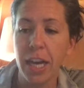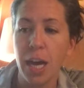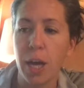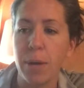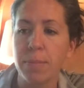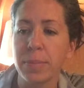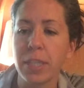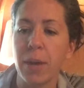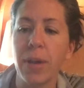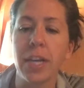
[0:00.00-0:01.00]
So
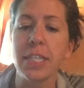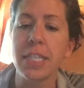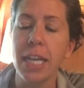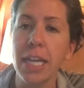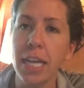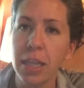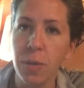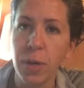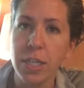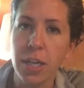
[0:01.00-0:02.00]
that way you're standing in the
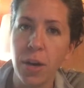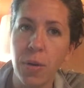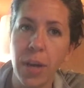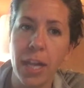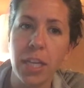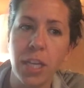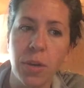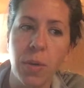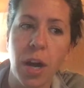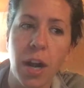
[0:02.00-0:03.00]
window and
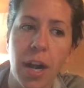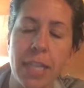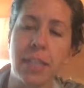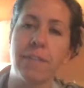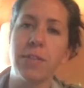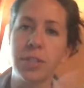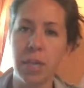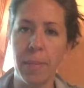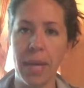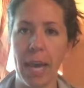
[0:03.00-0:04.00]
you are, as the food's
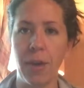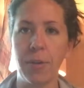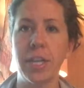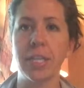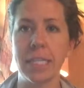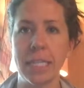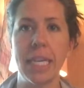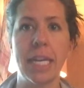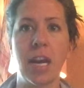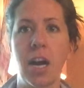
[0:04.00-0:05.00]
coming out, you're
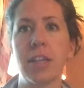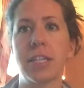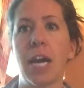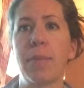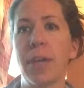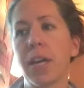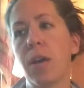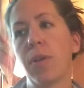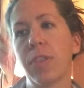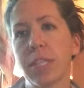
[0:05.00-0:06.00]
seeing all the time, like,
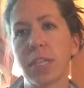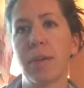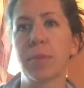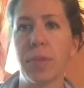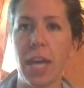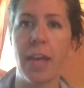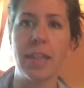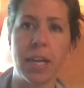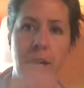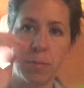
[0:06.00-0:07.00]
oh, this comes with
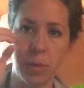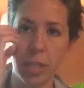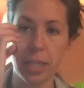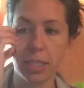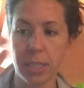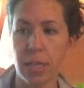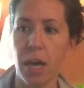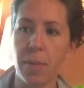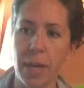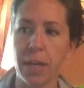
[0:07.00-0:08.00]
that comes with this
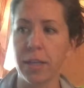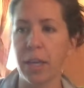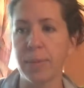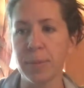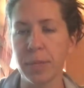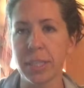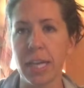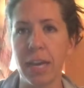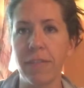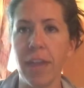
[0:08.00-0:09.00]
automatically comes with a
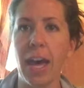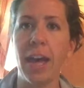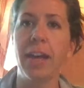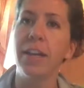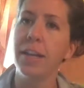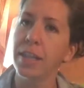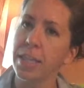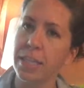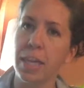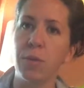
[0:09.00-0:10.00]
side of that,
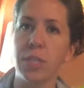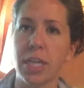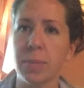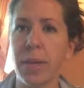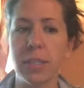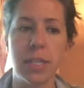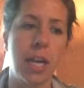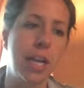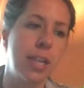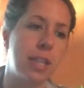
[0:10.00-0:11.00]
this sandwich has pickles
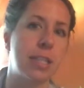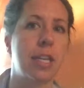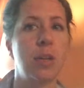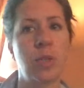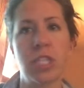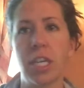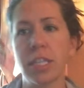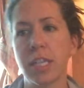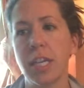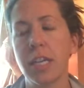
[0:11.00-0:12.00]
on it, this sandwich
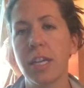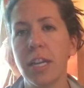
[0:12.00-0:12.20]
doesn't.